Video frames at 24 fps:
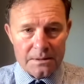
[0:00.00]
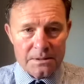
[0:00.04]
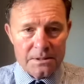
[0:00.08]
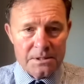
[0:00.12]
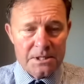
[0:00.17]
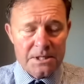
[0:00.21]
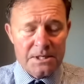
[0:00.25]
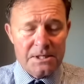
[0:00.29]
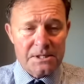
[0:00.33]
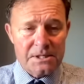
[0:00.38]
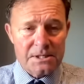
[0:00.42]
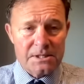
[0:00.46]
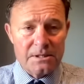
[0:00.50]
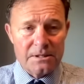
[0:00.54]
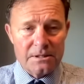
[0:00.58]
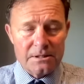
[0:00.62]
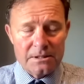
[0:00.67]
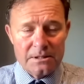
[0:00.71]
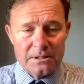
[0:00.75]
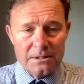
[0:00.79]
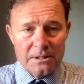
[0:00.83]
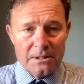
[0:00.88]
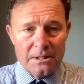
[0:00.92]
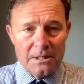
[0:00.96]

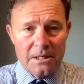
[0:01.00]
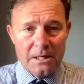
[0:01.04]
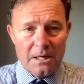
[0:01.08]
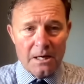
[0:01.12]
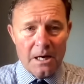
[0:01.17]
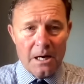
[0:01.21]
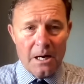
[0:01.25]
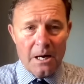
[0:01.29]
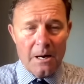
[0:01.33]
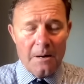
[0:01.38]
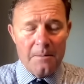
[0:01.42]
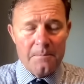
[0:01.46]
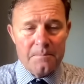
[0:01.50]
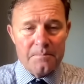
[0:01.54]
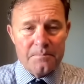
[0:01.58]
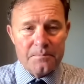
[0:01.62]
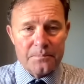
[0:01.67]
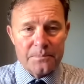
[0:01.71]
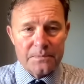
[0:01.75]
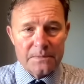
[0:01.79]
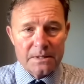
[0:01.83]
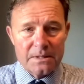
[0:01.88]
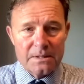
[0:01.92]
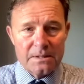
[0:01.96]
decent
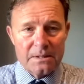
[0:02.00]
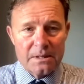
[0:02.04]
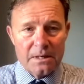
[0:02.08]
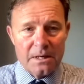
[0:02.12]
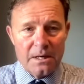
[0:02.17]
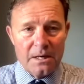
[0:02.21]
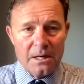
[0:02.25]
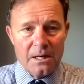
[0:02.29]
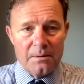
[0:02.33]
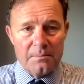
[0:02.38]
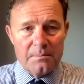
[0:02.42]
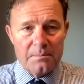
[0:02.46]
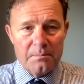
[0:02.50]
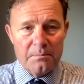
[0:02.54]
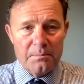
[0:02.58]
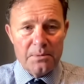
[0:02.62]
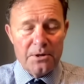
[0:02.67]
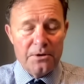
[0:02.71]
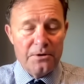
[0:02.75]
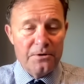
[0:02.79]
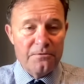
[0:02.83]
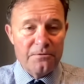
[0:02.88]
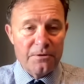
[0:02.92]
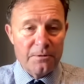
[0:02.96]

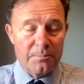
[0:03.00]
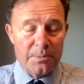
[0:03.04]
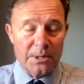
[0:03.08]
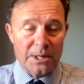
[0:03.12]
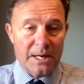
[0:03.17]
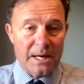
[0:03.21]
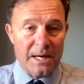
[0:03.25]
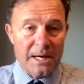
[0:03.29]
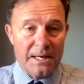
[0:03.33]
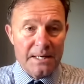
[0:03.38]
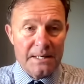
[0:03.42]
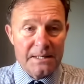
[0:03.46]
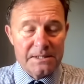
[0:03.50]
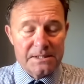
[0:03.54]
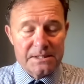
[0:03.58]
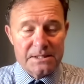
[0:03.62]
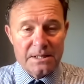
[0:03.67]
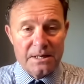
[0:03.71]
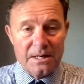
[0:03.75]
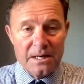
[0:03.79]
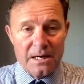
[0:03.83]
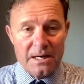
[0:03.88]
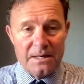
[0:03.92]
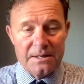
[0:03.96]
maneuver brigades
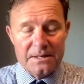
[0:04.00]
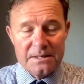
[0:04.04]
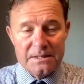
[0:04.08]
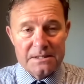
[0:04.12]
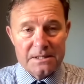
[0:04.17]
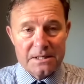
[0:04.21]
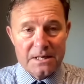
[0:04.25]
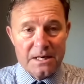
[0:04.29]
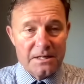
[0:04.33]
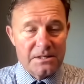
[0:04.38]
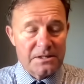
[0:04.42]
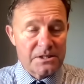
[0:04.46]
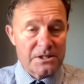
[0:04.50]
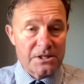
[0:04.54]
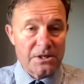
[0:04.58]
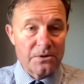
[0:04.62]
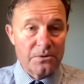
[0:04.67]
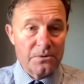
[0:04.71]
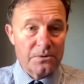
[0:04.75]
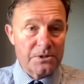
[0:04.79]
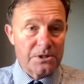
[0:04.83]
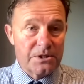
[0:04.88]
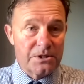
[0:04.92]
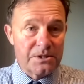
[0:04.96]
and
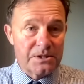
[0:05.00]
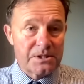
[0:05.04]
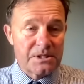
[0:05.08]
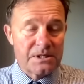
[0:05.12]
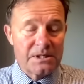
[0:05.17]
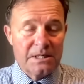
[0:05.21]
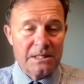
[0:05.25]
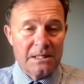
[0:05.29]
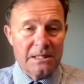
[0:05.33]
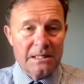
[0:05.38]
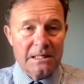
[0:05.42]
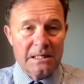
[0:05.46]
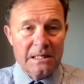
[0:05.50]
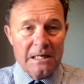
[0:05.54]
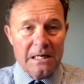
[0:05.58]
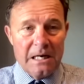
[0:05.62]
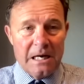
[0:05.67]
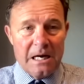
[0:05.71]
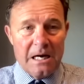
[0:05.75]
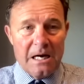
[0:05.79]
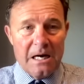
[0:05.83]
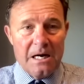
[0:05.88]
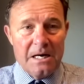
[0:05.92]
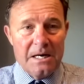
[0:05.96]
soldiers
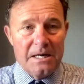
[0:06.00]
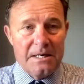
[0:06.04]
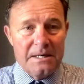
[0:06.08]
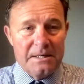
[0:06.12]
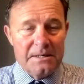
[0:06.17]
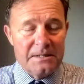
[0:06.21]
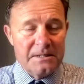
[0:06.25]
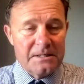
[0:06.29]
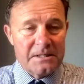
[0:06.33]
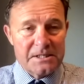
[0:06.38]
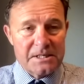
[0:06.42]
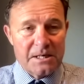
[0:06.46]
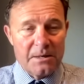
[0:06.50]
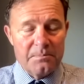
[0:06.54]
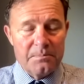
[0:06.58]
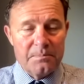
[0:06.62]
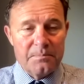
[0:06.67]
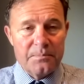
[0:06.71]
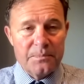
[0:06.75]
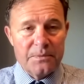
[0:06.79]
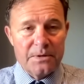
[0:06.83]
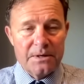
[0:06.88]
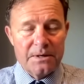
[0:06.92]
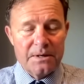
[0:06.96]
in
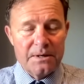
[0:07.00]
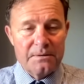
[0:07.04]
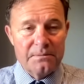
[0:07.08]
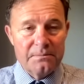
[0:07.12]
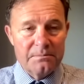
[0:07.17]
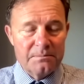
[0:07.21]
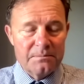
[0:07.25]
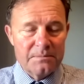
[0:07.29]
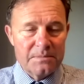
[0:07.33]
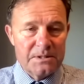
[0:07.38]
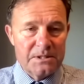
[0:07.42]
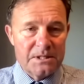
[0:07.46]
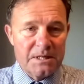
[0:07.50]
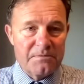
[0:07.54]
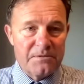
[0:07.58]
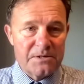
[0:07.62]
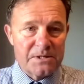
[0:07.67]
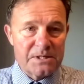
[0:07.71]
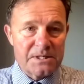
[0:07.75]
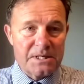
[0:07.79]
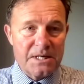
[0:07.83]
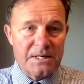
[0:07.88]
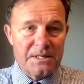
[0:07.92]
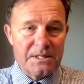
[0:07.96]
some, you know,
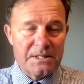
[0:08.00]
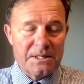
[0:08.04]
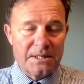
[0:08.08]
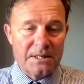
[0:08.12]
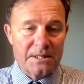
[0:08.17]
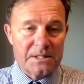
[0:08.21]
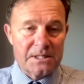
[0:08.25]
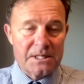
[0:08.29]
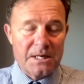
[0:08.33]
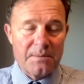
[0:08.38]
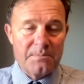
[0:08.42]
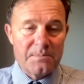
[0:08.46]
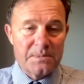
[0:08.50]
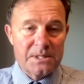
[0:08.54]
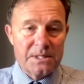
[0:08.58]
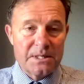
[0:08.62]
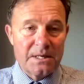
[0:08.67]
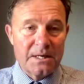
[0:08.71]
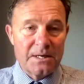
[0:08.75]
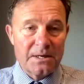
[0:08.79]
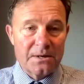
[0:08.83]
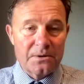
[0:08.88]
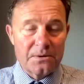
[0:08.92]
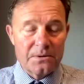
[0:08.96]
devastating attempt to
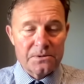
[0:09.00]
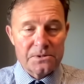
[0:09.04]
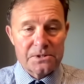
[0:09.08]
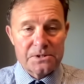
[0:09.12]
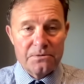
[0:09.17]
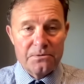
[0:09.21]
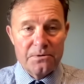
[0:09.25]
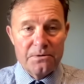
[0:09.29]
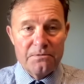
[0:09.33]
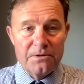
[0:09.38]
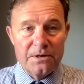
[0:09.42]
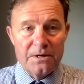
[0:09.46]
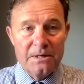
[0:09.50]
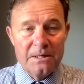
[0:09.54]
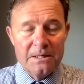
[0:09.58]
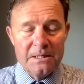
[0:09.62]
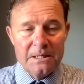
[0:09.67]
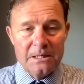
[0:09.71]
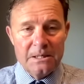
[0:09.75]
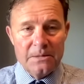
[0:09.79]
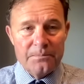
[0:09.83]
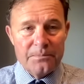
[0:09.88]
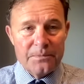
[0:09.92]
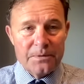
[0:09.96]
get across a river,
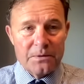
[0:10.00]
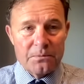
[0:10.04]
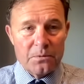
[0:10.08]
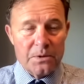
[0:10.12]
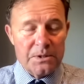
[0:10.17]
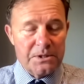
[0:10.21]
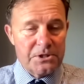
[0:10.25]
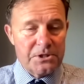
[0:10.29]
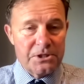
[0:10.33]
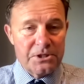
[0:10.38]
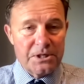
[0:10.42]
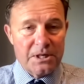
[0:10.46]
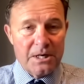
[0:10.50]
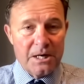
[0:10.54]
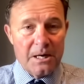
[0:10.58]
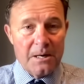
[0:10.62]
which